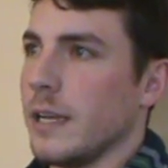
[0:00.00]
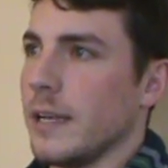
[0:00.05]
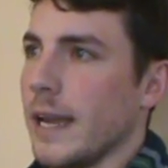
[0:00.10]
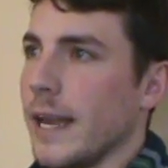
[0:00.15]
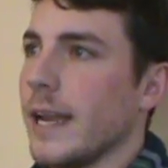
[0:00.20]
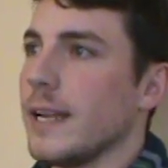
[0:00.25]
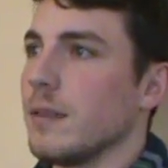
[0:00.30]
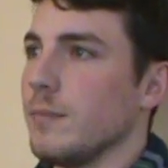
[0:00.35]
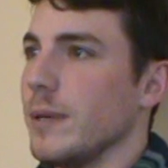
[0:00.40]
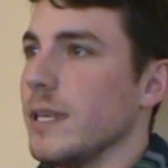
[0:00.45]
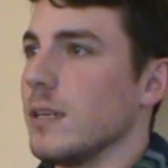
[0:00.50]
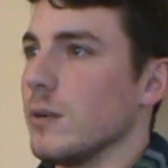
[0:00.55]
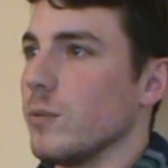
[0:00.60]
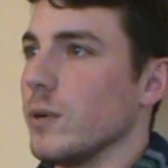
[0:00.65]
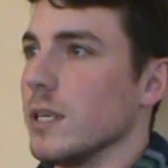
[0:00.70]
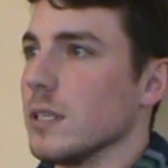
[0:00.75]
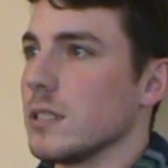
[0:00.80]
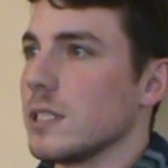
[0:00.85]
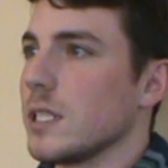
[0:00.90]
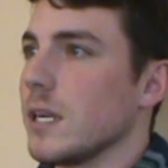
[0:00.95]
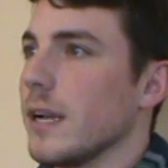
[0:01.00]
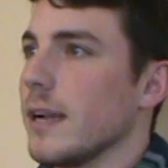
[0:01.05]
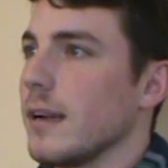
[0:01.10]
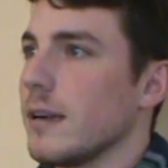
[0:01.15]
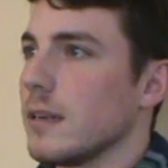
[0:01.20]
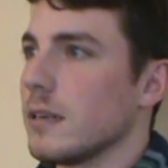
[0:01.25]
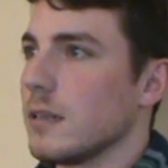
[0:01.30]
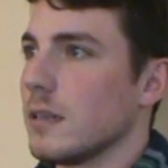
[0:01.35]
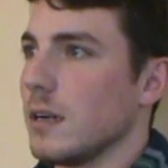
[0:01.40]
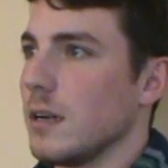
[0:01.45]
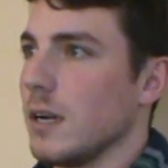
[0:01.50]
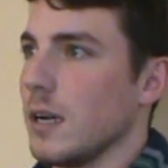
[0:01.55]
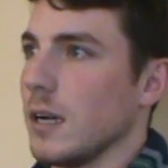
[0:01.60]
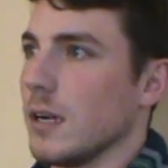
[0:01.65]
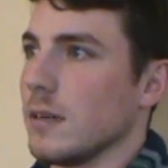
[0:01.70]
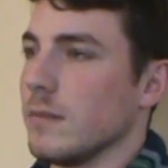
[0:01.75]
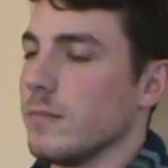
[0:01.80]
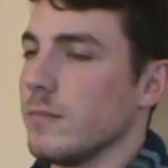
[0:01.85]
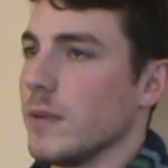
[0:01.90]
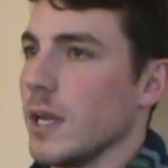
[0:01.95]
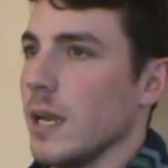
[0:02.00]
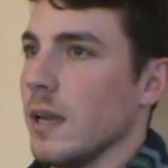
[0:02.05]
and I had to be in a wheelchair, um,